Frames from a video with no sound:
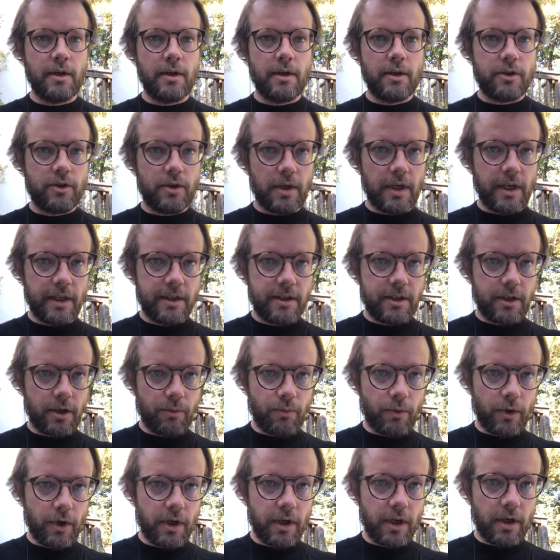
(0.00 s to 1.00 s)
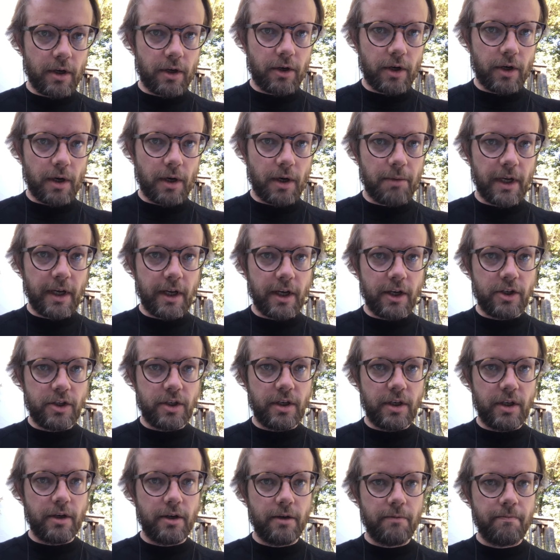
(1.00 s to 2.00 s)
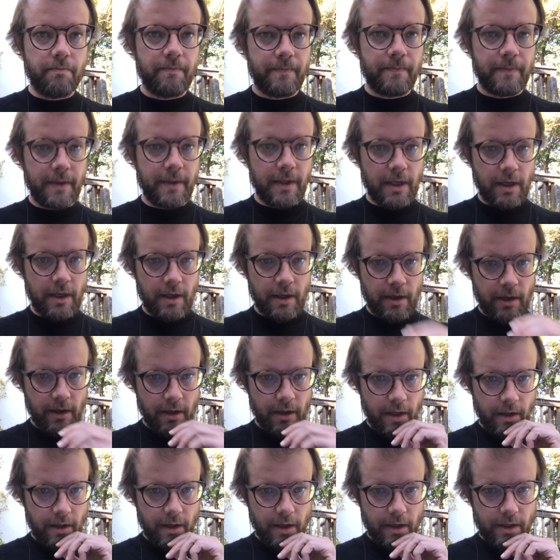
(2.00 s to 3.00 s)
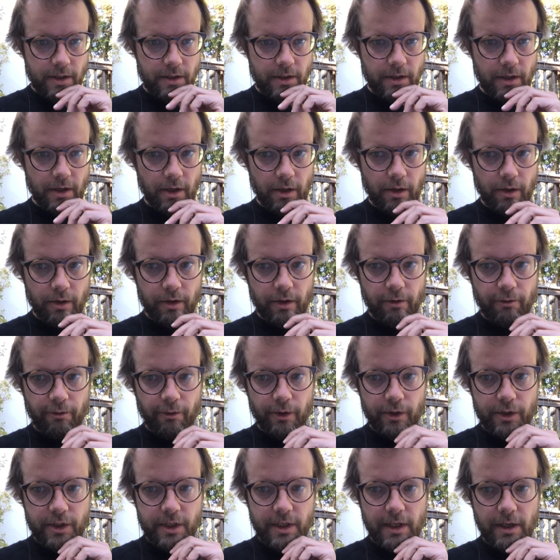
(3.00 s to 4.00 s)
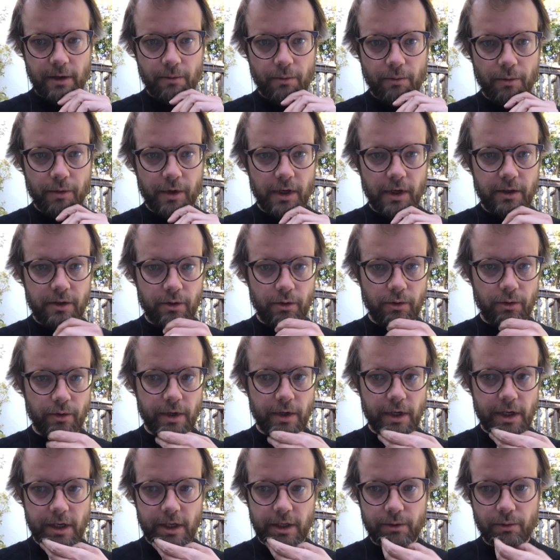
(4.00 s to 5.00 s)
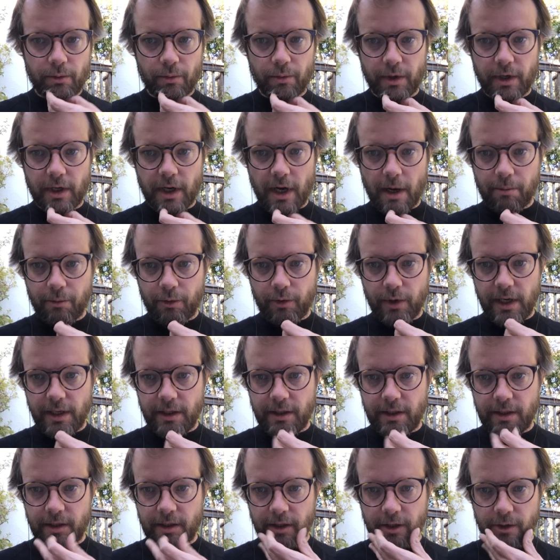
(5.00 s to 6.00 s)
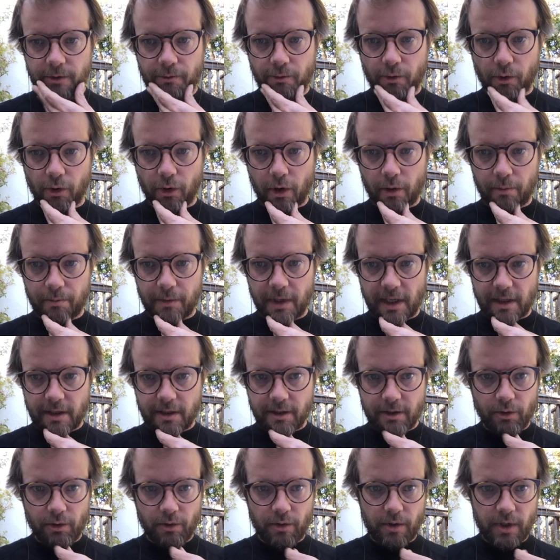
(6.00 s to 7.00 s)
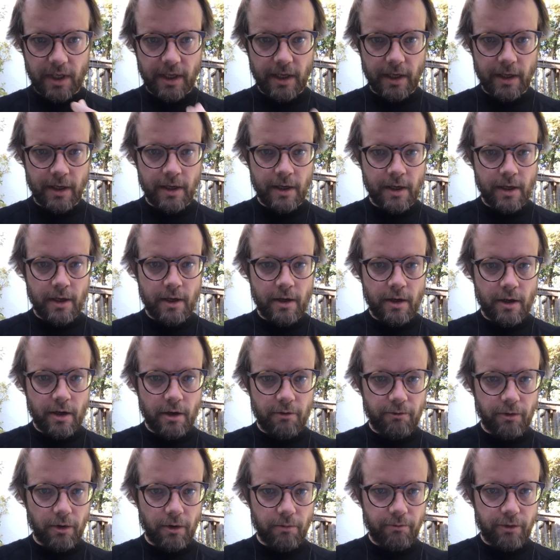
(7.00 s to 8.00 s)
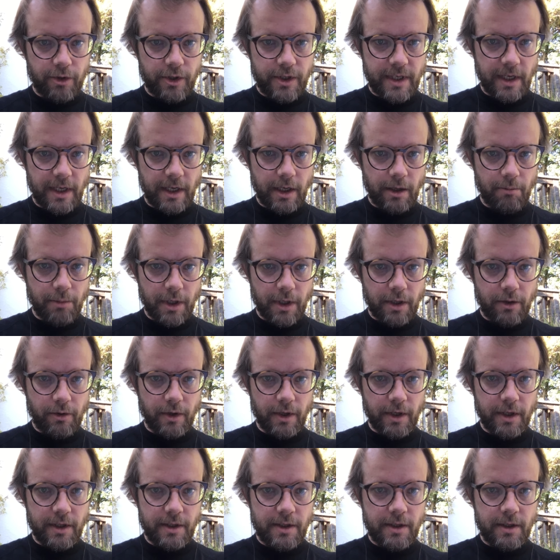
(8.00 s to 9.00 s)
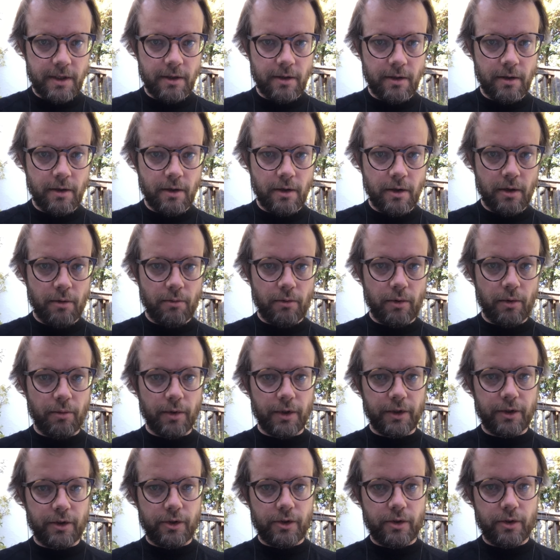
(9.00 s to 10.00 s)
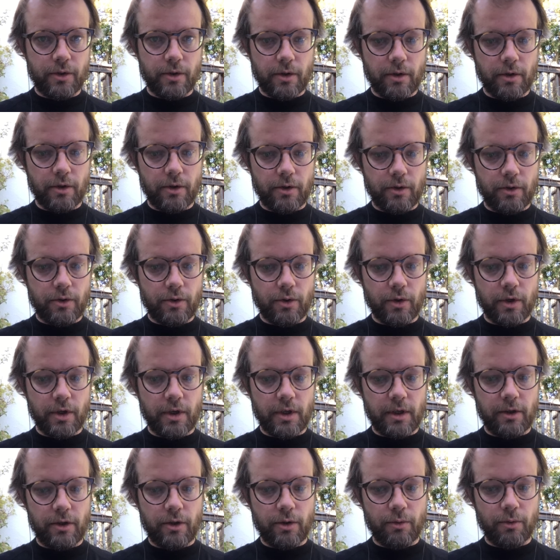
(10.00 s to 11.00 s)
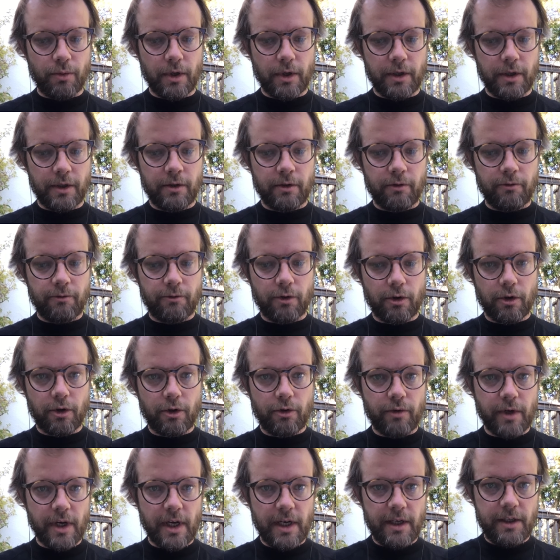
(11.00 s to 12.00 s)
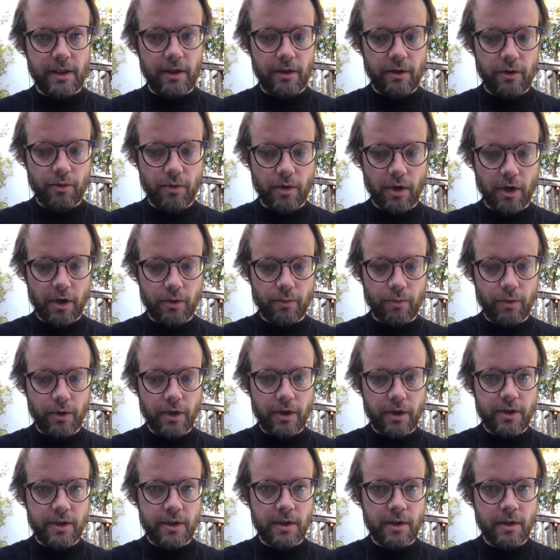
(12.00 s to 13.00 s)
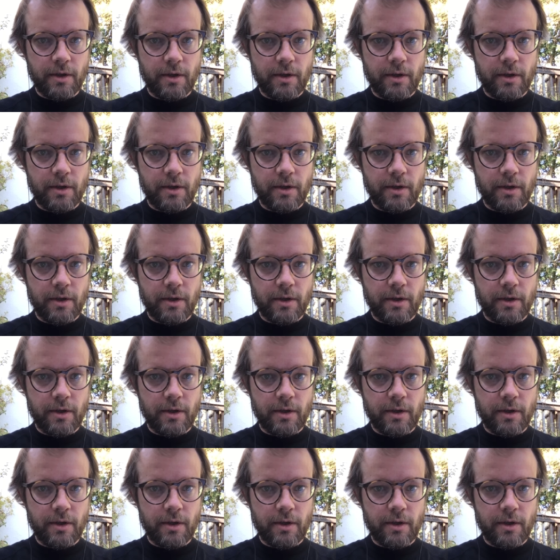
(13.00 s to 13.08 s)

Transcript: So let's start working on our application here. So the first thing we want to do is we want to upgrade this form that's currently a form for sending Bitcoins. We want to turn it into one for creating new artworks.